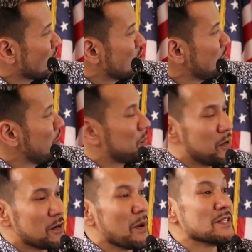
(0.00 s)
that you may
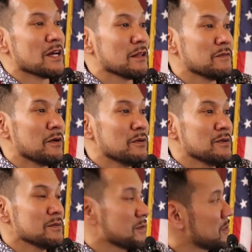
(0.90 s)
appear by
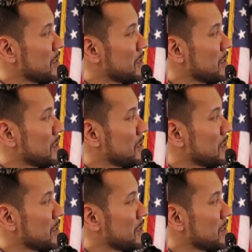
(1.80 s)
telephone,